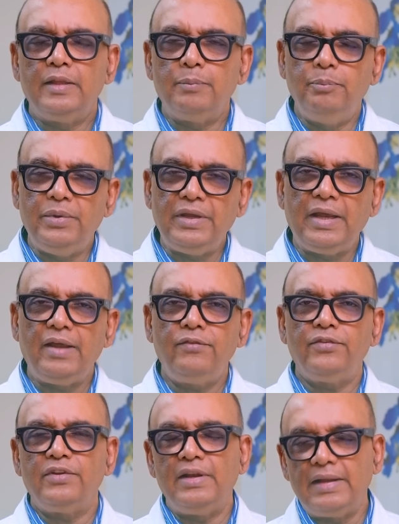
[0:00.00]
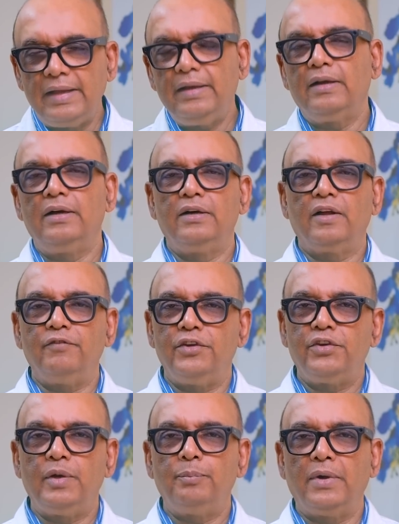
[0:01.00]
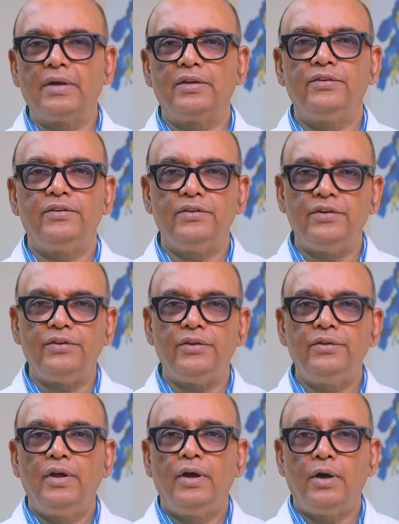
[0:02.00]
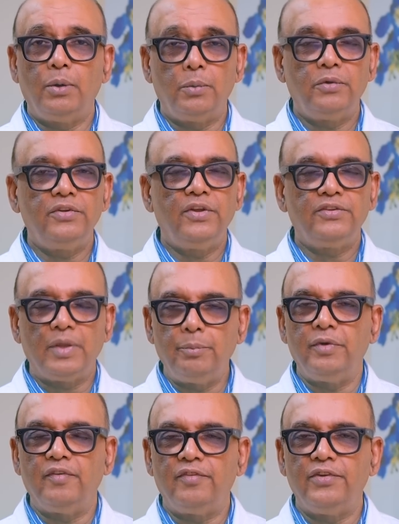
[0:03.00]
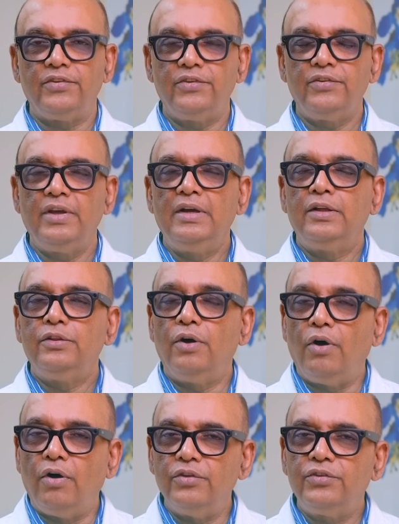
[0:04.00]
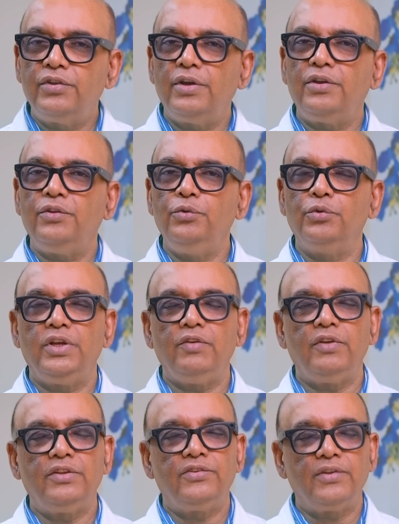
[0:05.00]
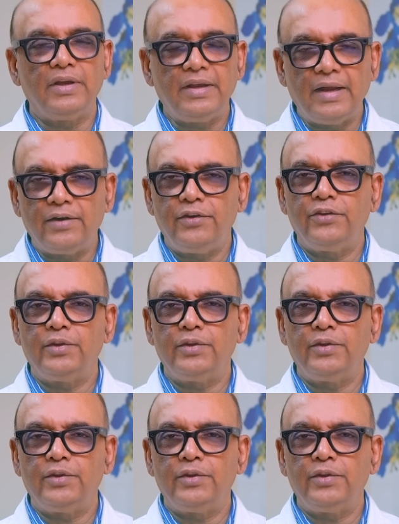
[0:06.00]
It behaves like a conventional Parkinson's disease, however, there are some differences. The onset is usually with psychiatric